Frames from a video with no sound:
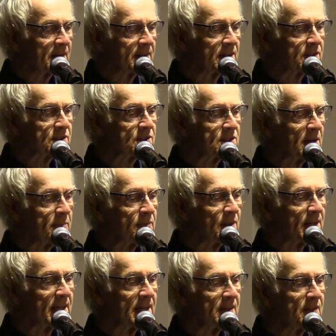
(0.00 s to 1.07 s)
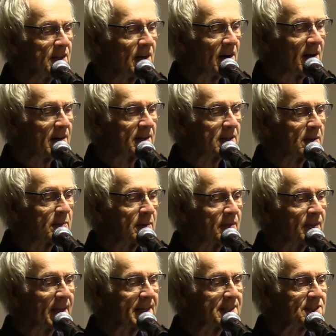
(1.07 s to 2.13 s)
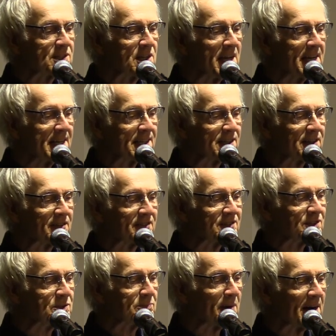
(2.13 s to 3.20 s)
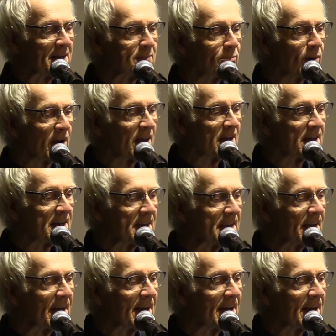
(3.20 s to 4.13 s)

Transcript: There's something in the autumn that is native to my blood.